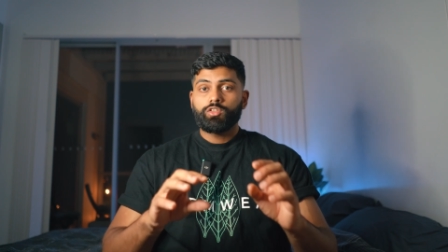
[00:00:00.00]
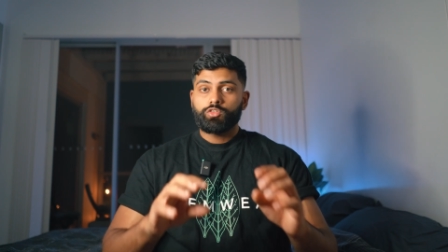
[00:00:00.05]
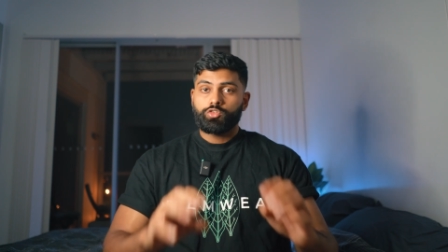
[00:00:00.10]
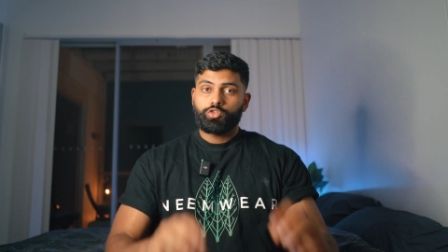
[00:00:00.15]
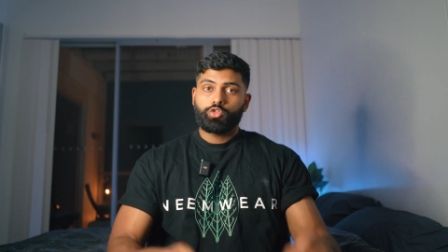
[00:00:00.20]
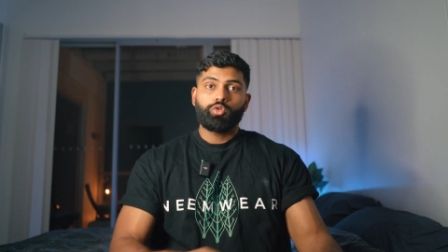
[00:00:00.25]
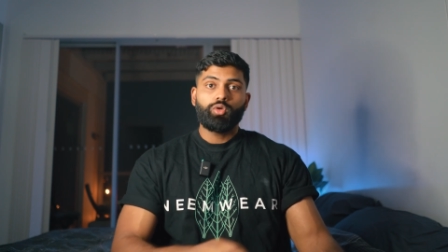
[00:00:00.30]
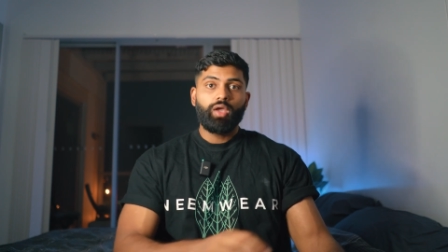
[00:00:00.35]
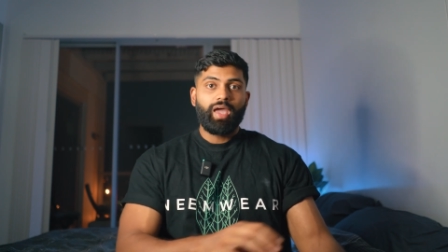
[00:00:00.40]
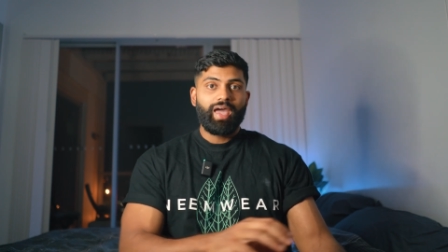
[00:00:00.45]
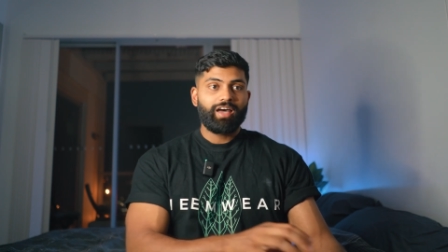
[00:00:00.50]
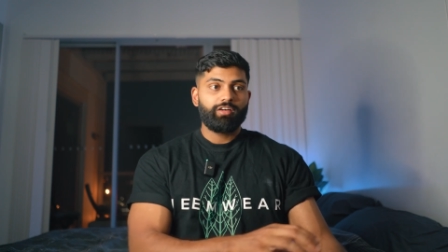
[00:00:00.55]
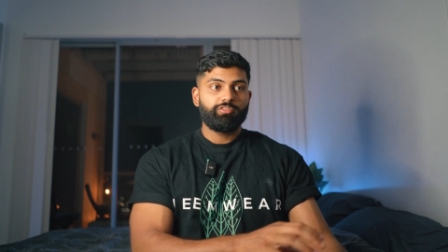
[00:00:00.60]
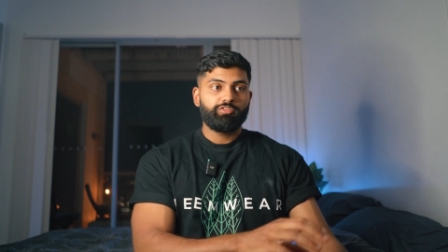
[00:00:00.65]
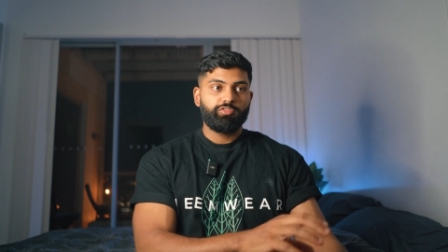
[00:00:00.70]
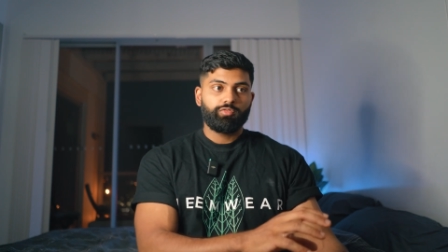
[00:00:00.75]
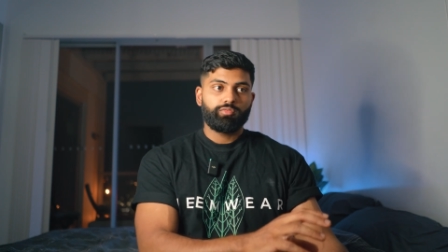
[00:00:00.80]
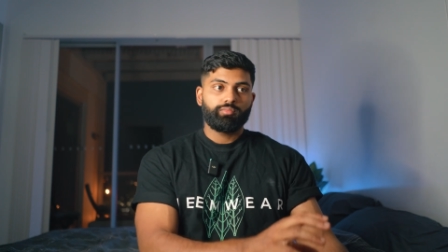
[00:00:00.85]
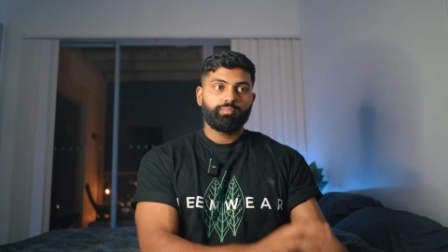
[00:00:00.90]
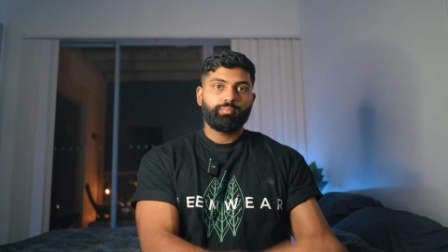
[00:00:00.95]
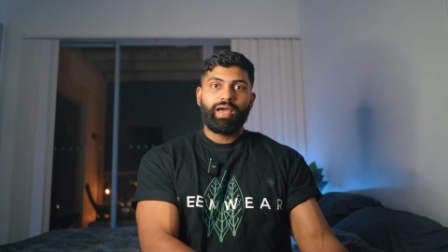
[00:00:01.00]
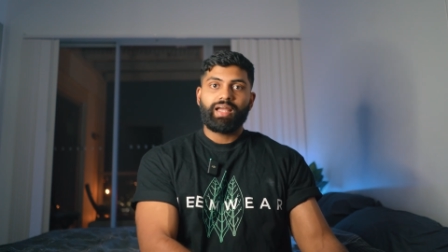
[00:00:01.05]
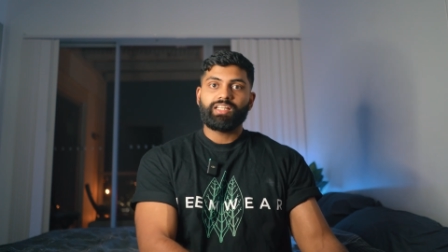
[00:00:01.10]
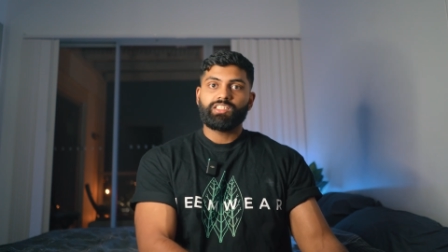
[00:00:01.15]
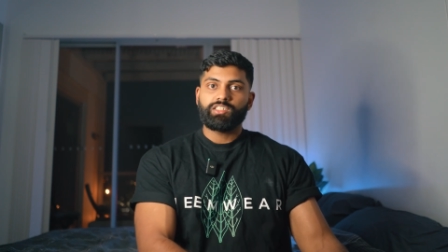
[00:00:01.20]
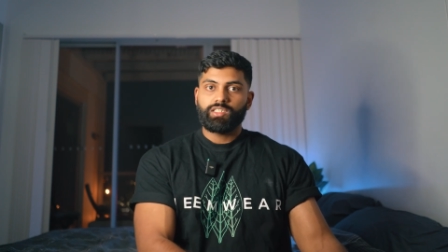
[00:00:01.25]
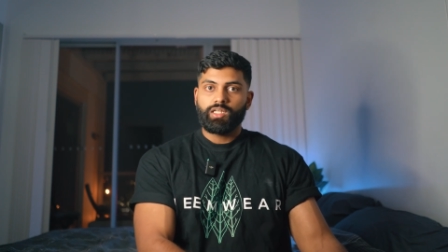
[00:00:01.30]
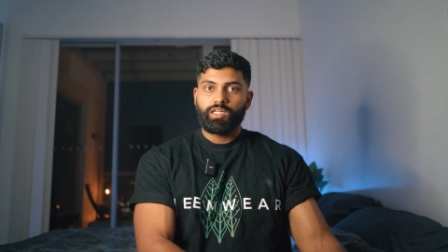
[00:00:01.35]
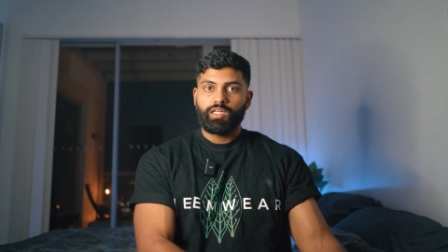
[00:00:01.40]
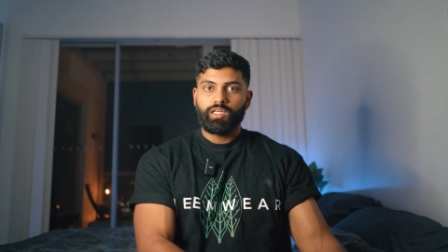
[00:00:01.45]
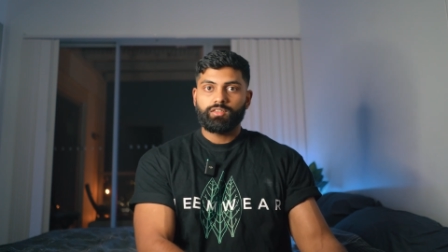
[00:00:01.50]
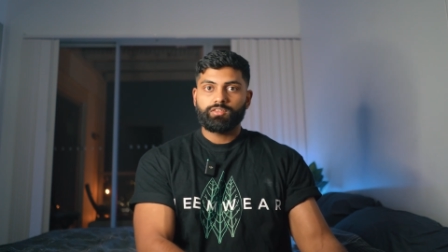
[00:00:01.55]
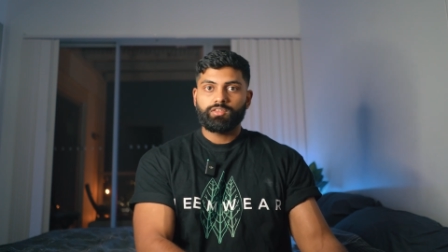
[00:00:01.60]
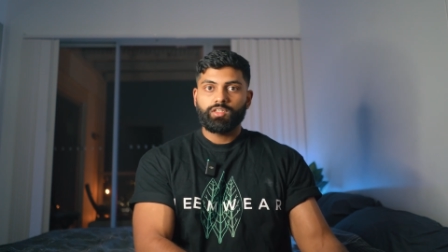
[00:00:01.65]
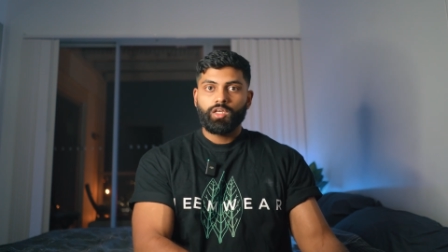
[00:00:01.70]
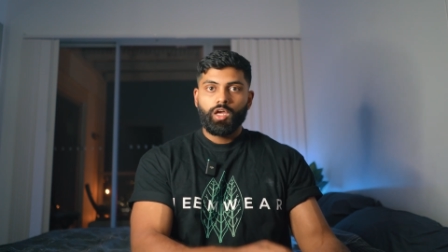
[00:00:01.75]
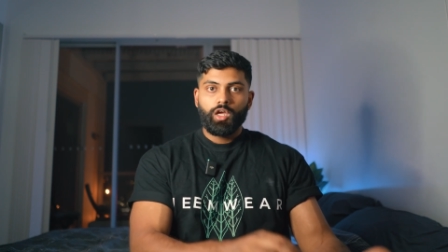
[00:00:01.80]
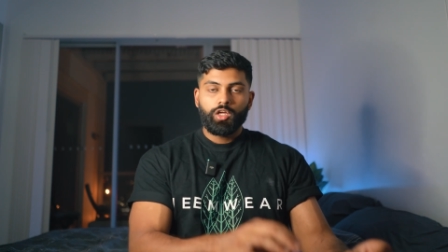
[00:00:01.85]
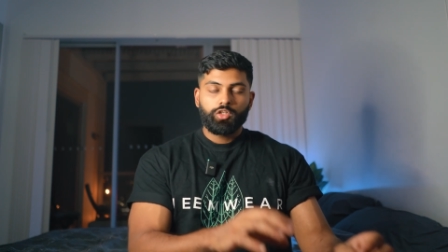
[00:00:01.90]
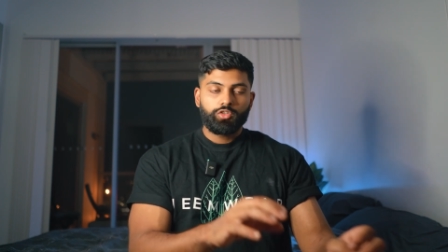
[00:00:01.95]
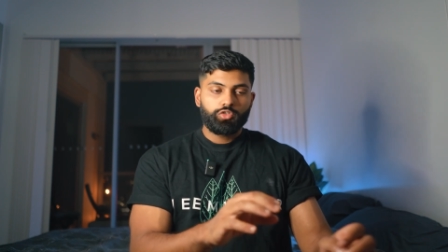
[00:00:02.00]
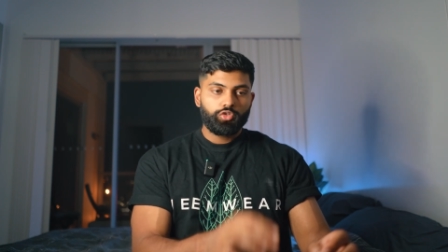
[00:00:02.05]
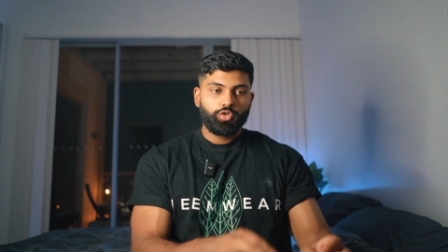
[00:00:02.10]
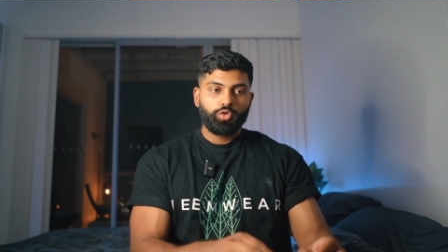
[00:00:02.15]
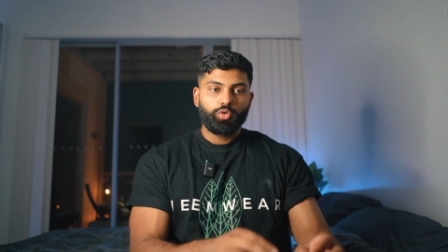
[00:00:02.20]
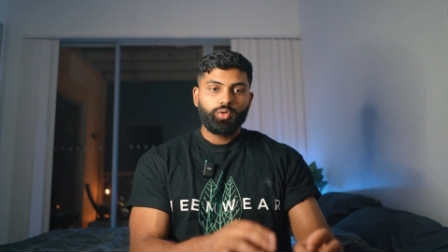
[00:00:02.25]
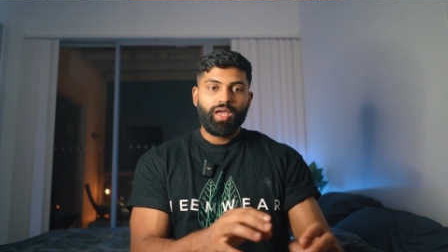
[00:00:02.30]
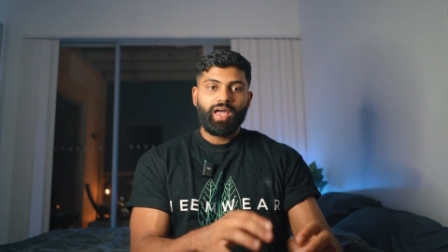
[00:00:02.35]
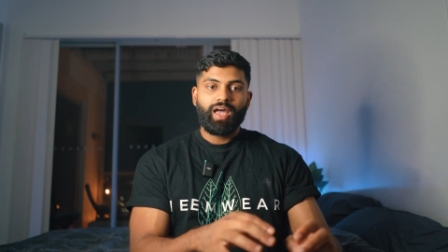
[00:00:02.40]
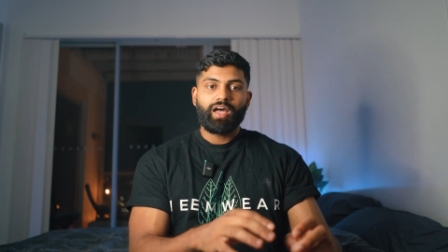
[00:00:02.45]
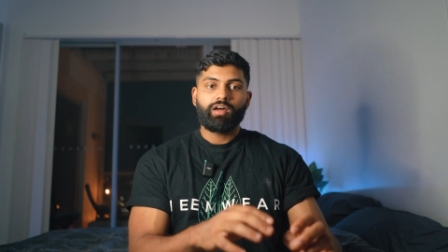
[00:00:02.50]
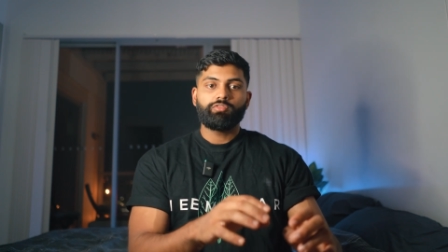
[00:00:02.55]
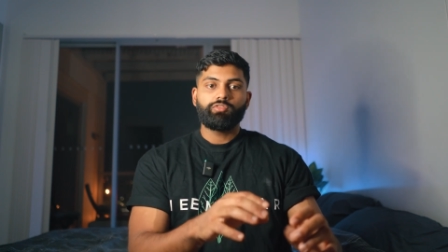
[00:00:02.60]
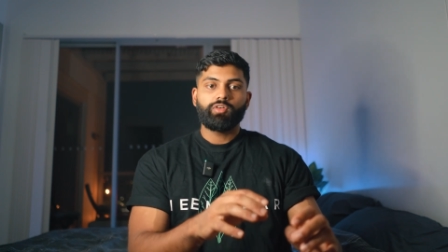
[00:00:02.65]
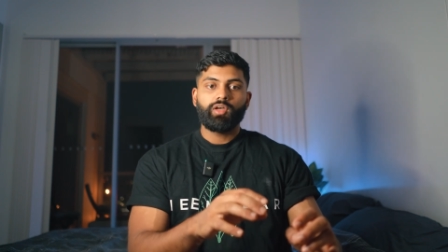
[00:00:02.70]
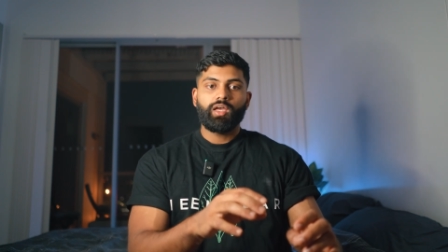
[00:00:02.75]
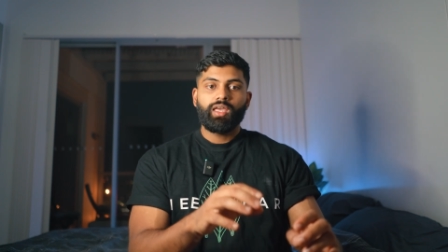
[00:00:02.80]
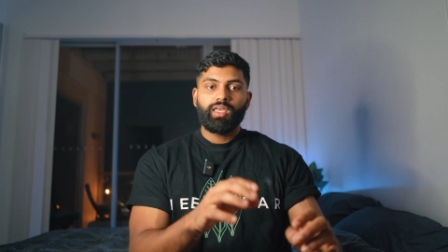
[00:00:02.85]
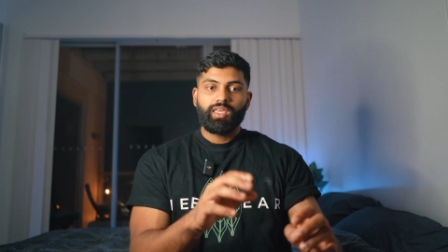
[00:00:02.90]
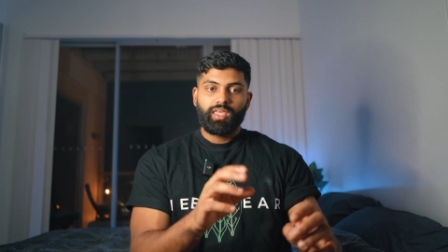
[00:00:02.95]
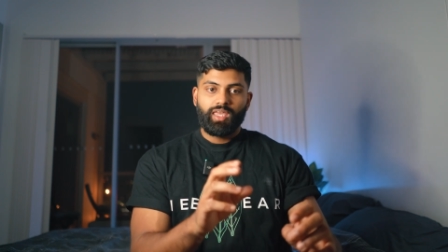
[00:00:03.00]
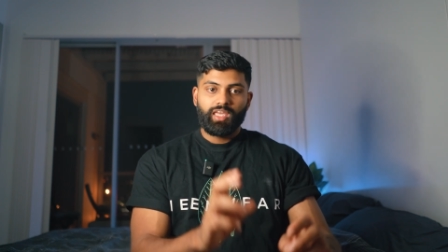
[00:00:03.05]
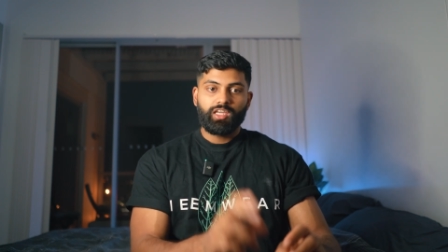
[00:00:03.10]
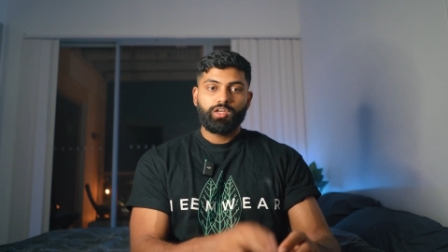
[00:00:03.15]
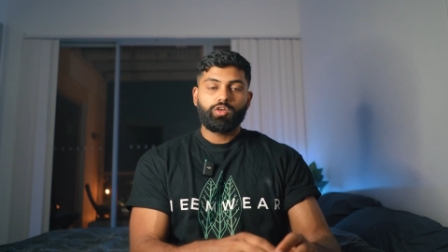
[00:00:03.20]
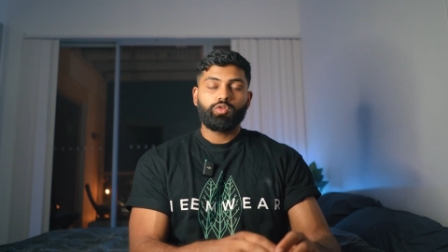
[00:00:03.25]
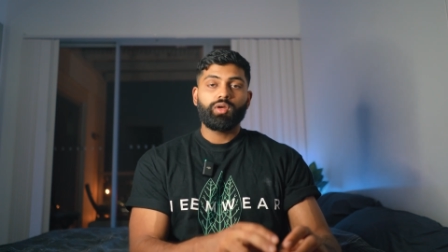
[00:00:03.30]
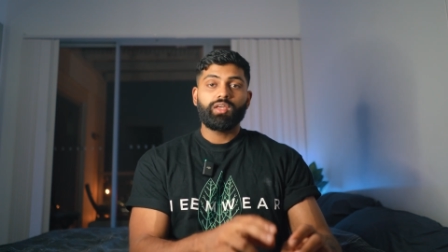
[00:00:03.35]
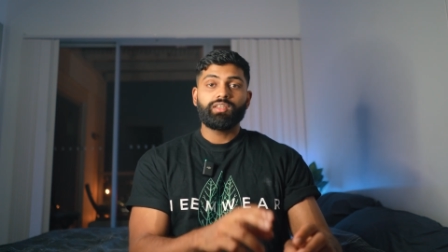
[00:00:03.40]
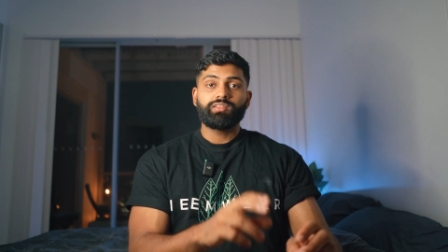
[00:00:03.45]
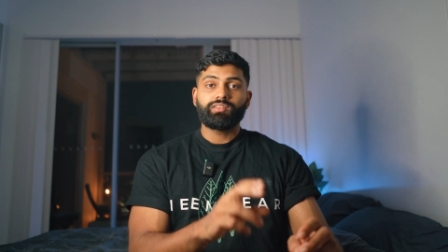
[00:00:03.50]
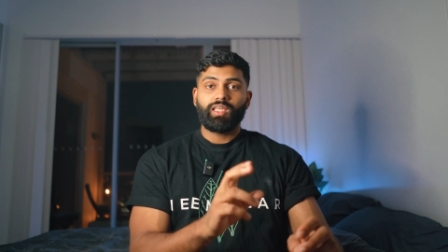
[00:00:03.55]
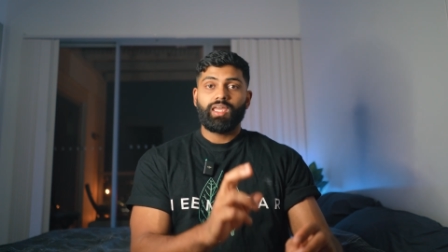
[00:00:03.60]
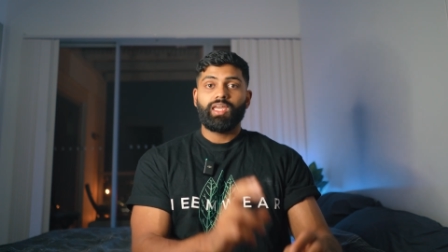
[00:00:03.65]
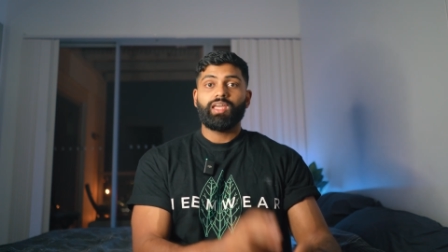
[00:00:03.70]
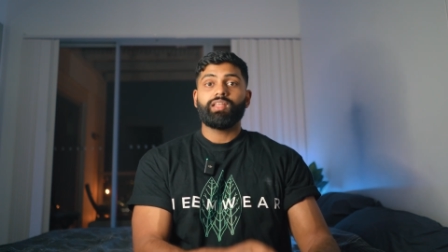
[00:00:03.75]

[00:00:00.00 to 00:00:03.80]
to have bad genetics, to have increased